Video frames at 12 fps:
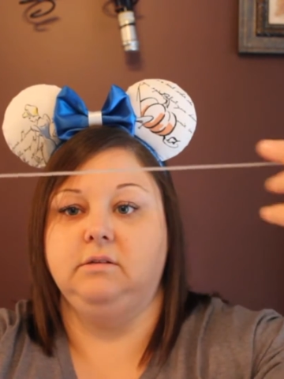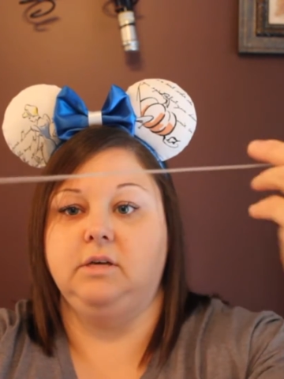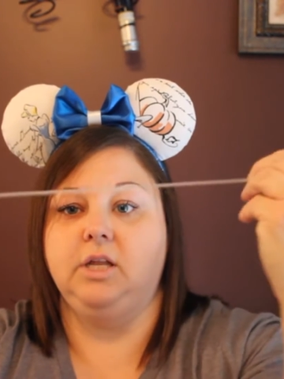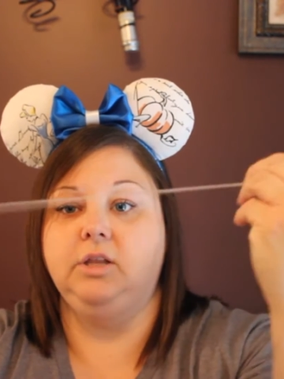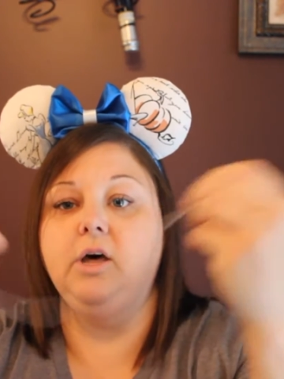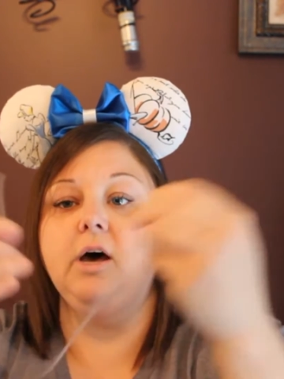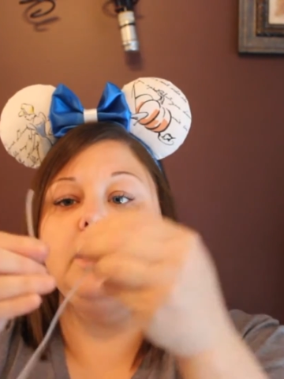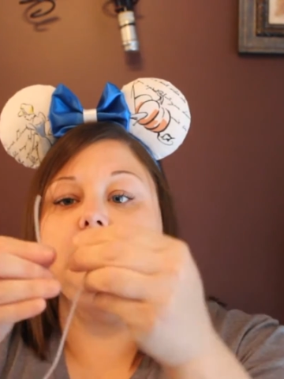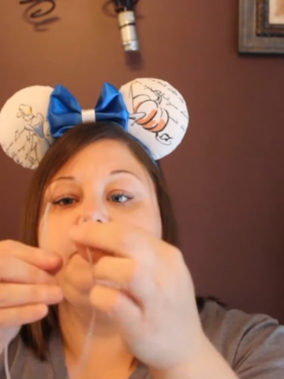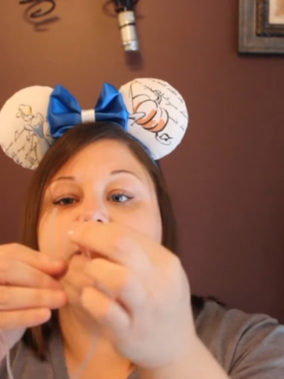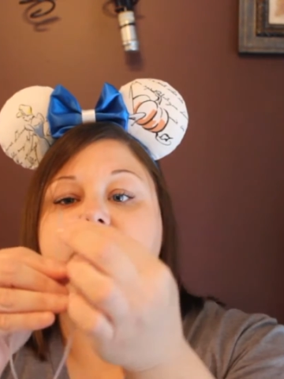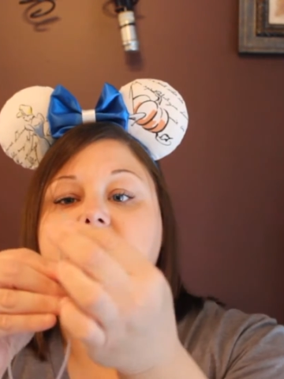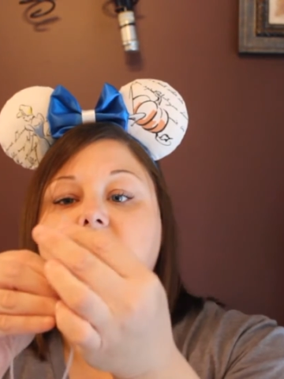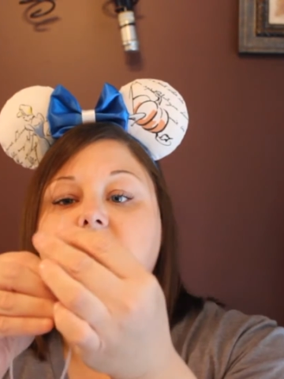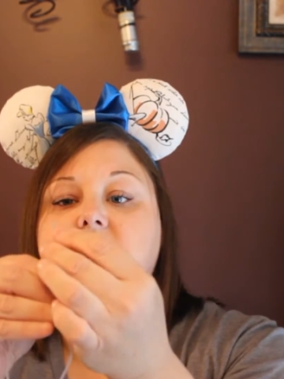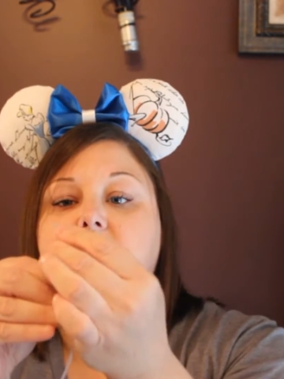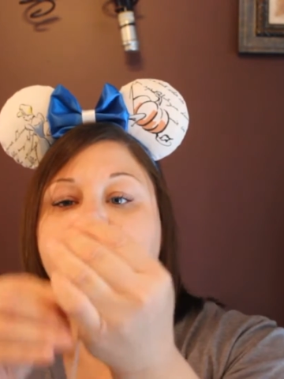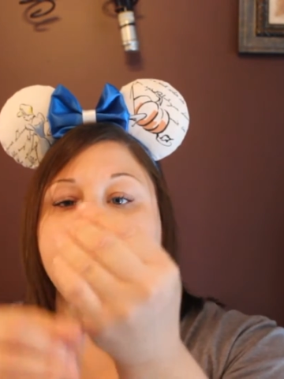a long piece and
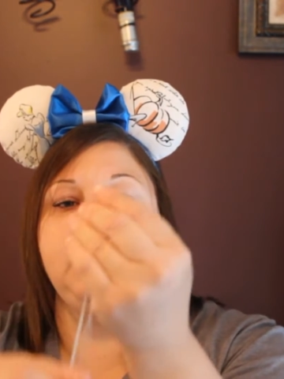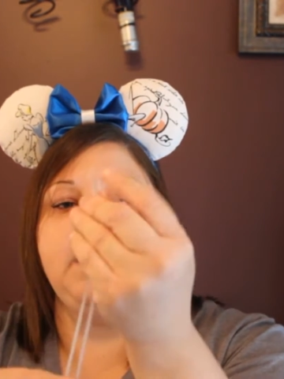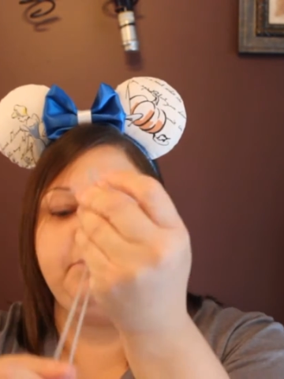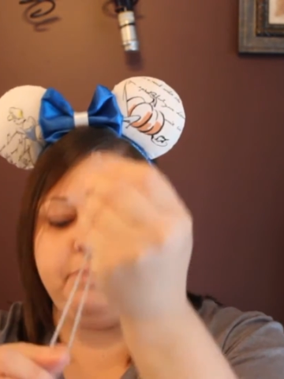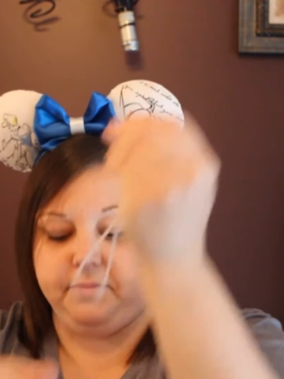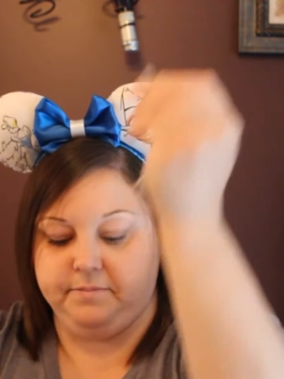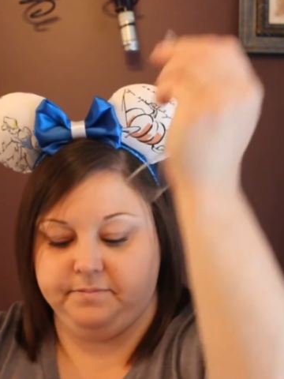doubled it up.